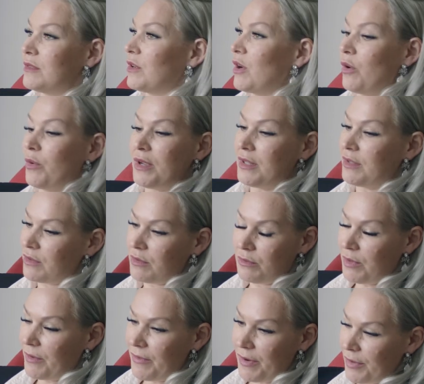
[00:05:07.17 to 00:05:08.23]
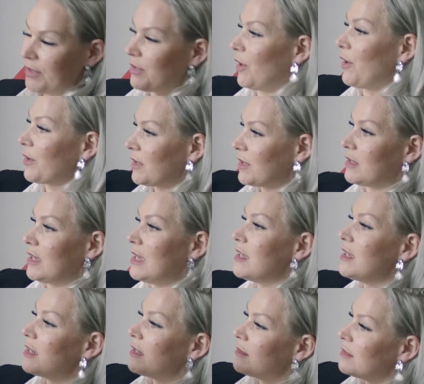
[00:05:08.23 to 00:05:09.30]
going through a very dark
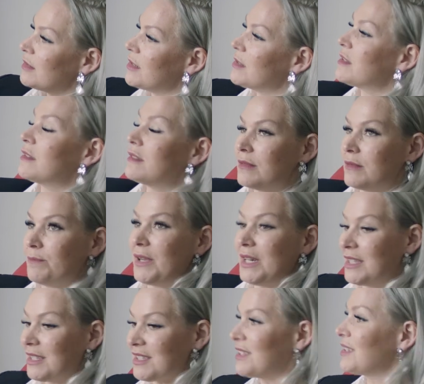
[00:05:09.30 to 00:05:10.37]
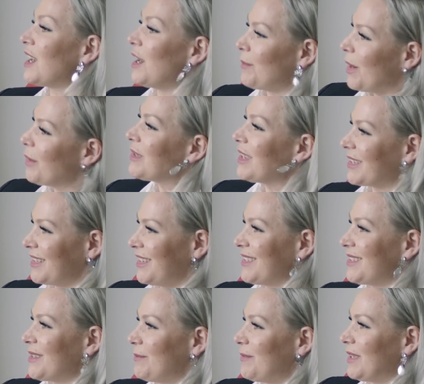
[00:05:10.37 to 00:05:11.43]
thing and it's but it doesn't come out like
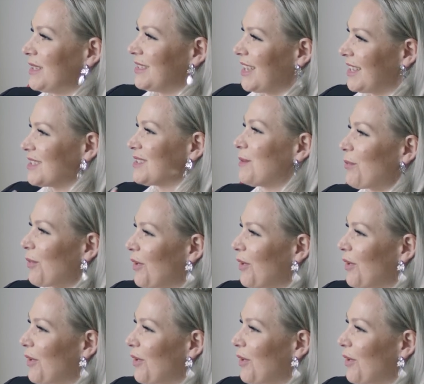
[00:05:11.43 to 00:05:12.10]
that. But that's the